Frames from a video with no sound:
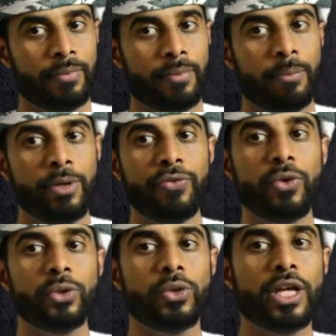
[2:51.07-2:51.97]
Before
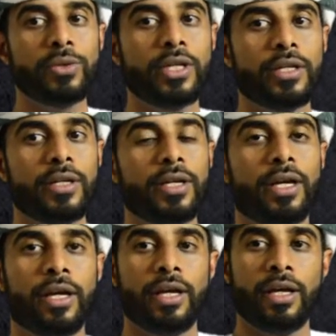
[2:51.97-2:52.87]

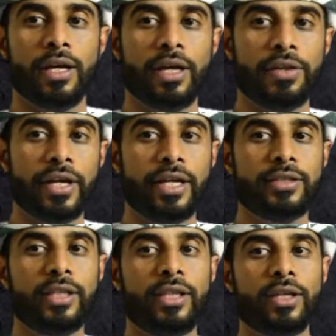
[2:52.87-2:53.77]

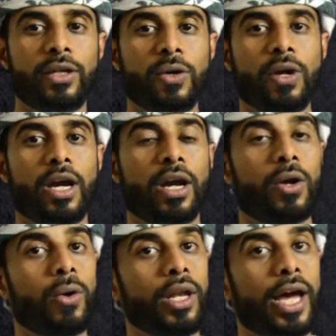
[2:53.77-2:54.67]
2013,
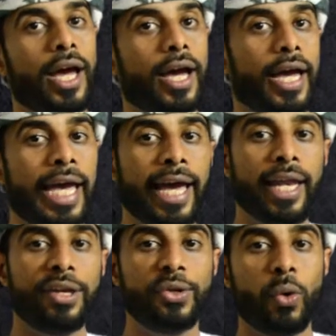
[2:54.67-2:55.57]
Coca-Cola
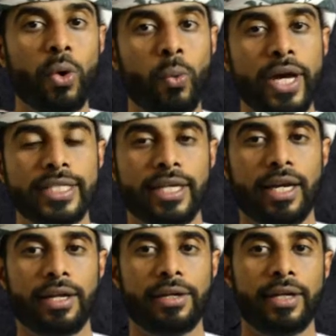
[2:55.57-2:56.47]
held or was
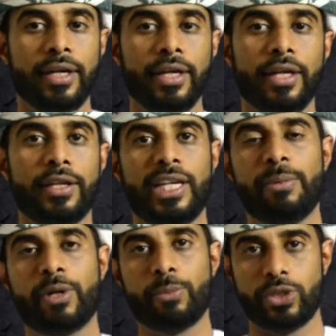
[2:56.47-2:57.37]
held the
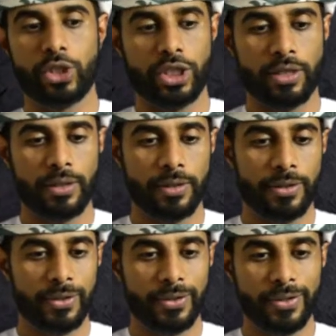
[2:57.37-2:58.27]
number
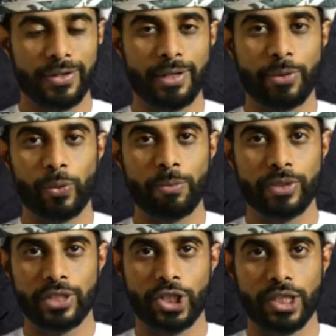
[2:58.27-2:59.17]
one
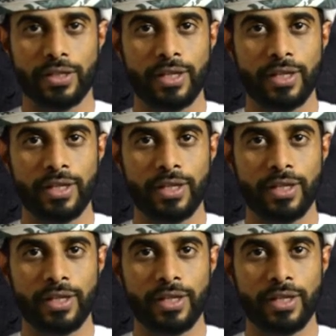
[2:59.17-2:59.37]
position.